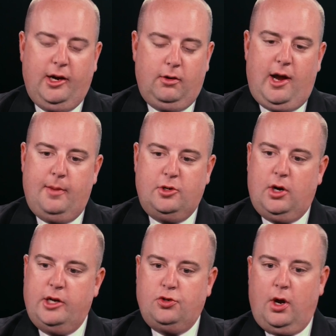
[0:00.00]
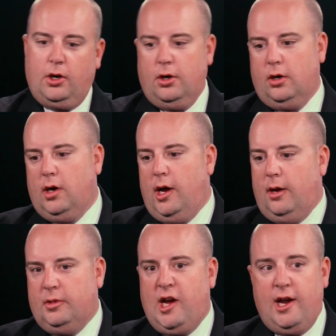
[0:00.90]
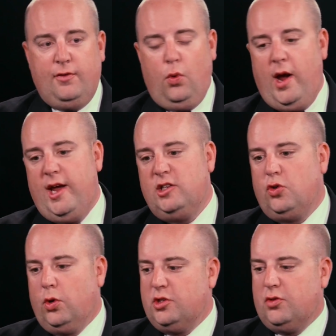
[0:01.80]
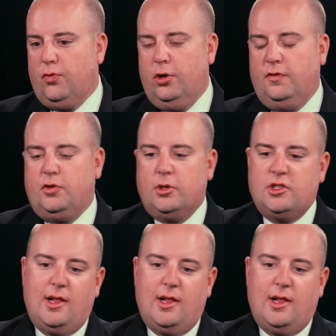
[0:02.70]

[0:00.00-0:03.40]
grabbed her, I drug her kind of away towards the roof, towards the